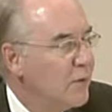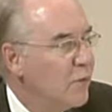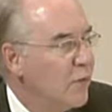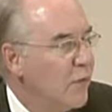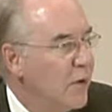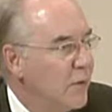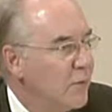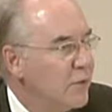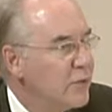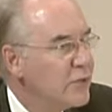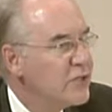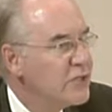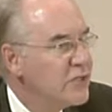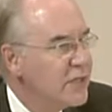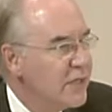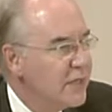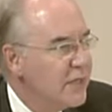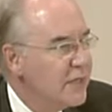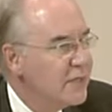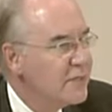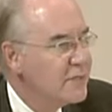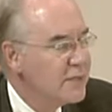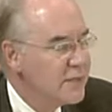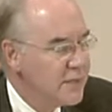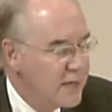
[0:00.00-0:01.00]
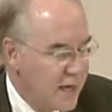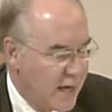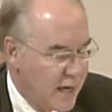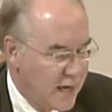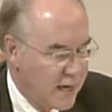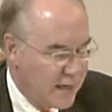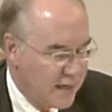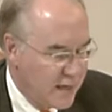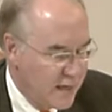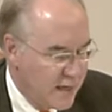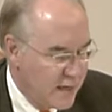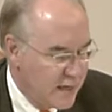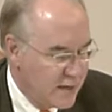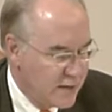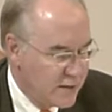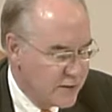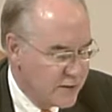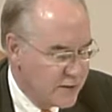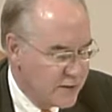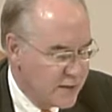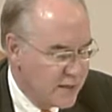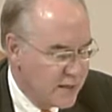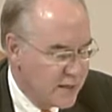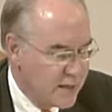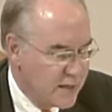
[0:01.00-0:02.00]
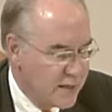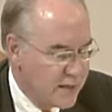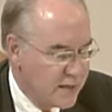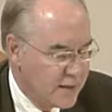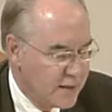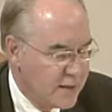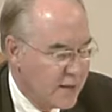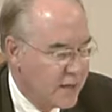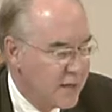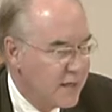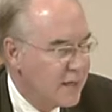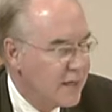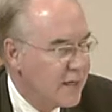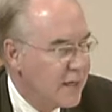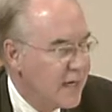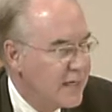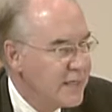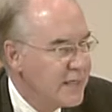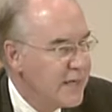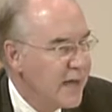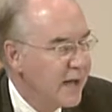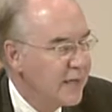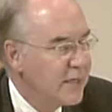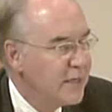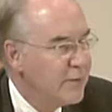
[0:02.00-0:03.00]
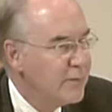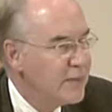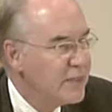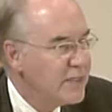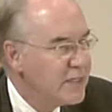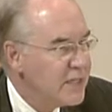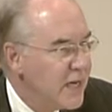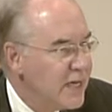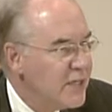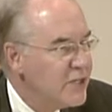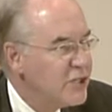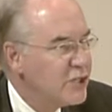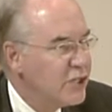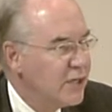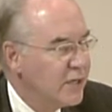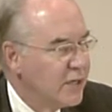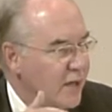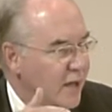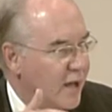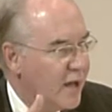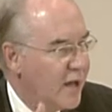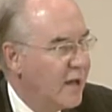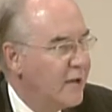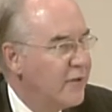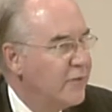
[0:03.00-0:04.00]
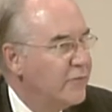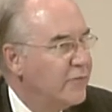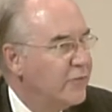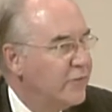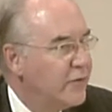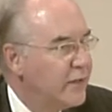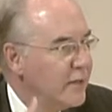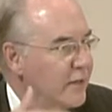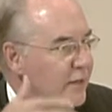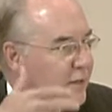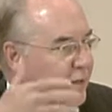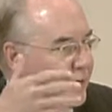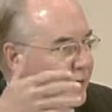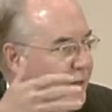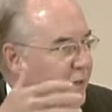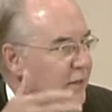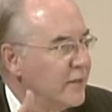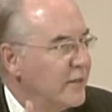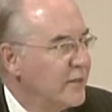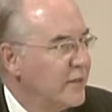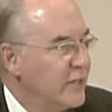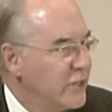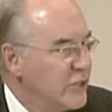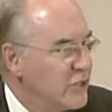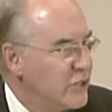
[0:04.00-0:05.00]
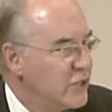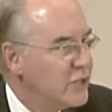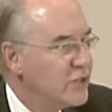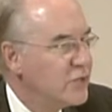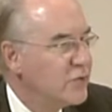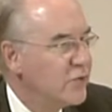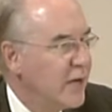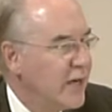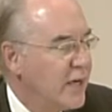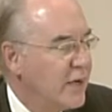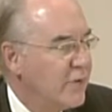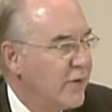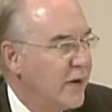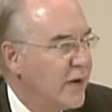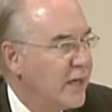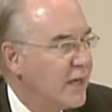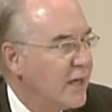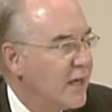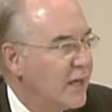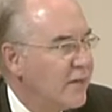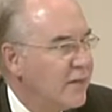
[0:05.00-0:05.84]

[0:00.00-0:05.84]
what we're seeing today is a documentation of this train wreck.